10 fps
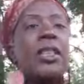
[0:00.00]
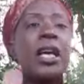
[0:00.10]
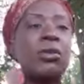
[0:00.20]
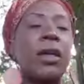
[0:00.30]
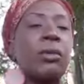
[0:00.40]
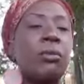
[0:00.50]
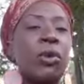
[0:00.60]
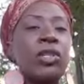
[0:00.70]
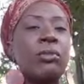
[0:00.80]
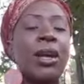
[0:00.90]
That's why the
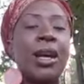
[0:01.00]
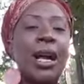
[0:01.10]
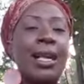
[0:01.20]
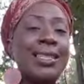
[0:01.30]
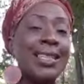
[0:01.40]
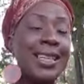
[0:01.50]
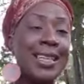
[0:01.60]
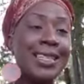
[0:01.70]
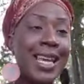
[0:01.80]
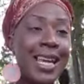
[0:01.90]
Moorish American consulate
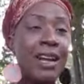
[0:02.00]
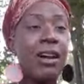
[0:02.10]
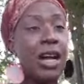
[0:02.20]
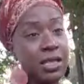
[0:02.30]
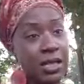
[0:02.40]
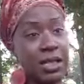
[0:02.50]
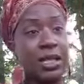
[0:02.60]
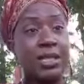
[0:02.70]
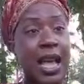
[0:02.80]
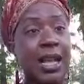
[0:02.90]
is here hustling,
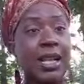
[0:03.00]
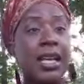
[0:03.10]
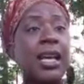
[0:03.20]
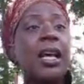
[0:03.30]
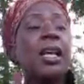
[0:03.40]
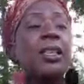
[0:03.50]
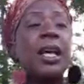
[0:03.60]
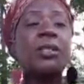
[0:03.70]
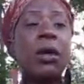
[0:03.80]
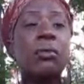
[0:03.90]
exactly.
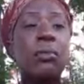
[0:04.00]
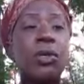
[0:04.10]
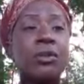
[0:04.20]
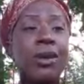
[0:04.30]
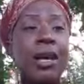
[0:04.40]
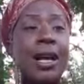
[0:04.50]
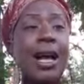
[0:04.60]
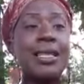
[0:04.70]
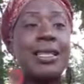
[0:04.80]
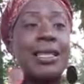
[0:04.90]
That's why the Moorish American
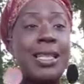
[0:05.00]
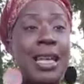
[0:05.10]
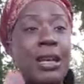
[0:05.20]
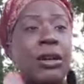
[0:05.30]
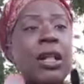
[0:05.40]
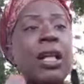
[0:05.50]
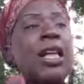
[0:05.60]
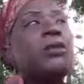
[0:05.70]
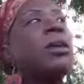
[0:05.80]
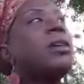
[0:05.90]
consulate is here,
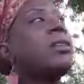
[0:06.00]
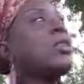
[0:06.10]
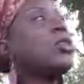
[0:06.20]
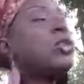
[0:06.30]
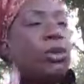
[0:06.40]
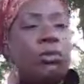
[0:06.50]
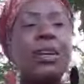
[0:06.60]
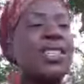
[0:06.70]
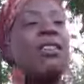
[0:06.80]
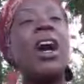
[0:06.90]
is because there's too
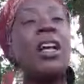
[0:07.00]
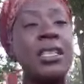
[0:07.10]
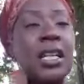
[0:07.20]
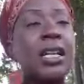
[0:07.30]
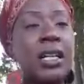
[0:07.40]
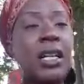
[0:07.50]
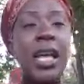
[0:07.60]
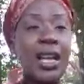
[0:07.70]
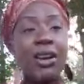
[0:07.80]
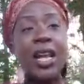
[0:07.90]
much of hustling
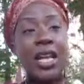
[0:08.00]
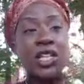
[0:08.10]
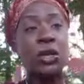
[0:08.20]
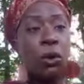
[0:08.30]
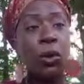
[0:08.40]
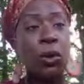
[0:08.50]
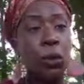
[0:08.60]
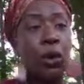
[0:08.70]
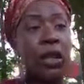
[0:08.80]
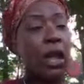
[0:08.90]
in our nation going
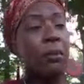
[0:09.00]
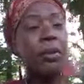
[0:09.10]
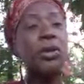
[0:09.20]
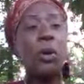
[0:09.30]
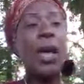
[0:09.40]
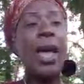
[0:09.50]
on, but no